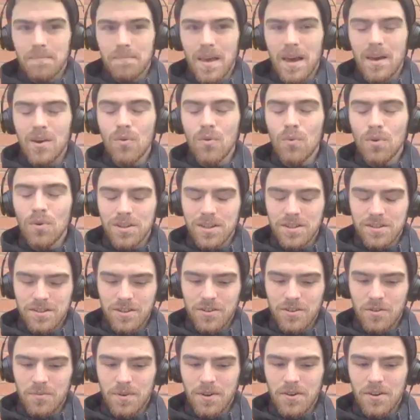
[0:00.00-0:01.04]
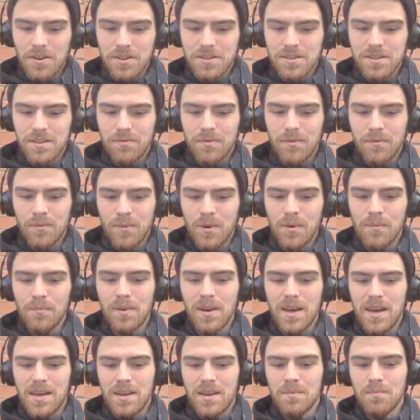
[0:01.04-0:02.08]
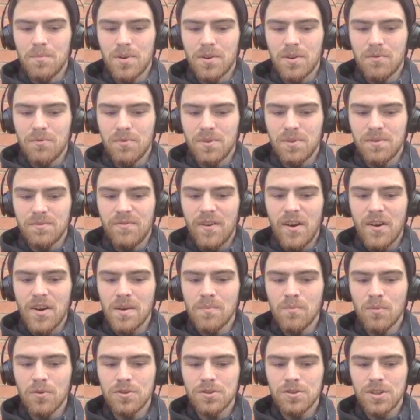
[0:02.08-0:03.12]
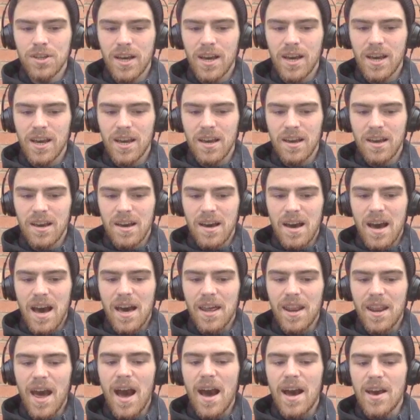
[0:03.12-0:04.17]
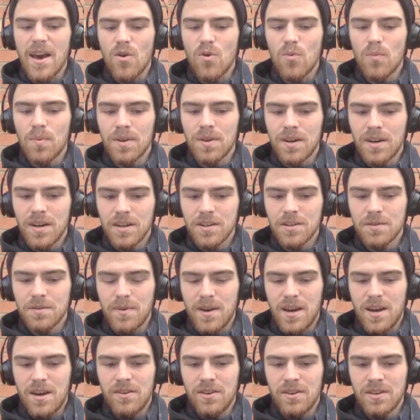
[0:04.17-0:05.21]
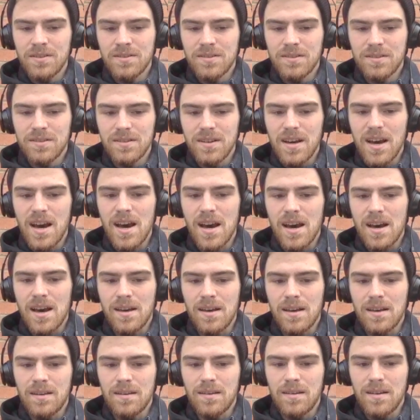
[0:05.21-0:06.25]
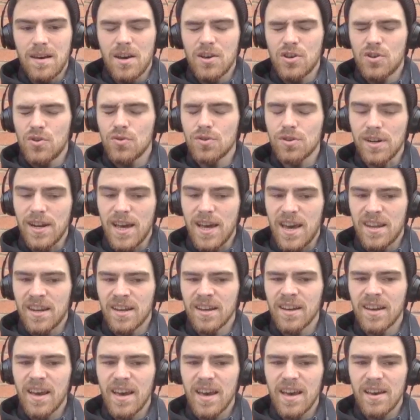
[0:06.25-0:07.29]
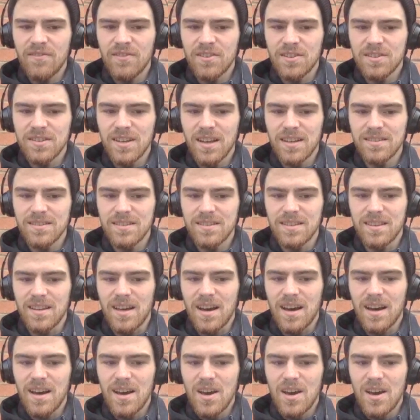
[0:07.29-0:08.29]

don't want this to come across as if I'm complaining, but it was very much an eye-opening experience and a huge learning curve, in a sense, in that